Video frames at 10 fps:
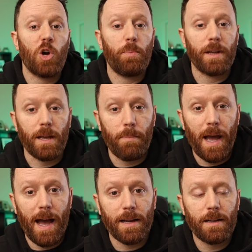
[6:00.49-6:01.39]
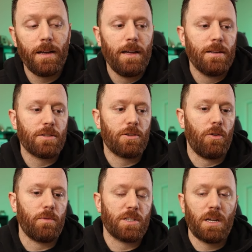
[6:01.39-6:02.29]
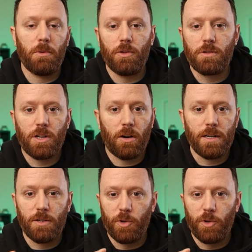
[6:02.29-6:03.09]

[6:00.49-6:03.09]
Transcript: opening a pack. So some of those cards,